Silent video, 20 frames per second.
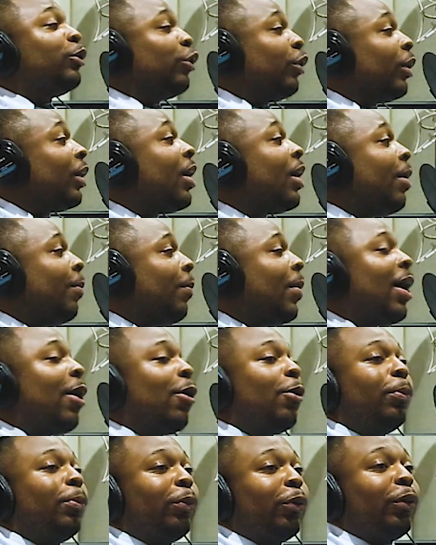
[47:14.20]
you'll come
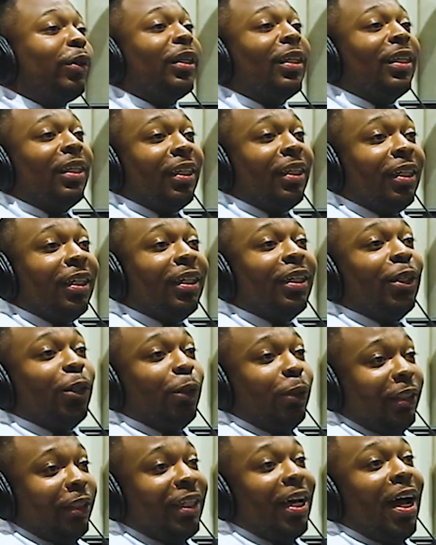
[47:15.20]
out pretty good
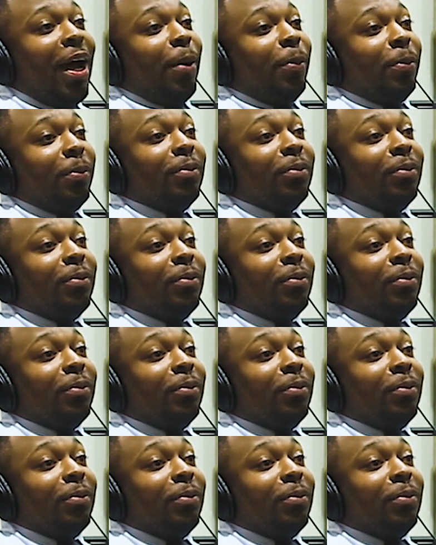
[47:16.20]
on top.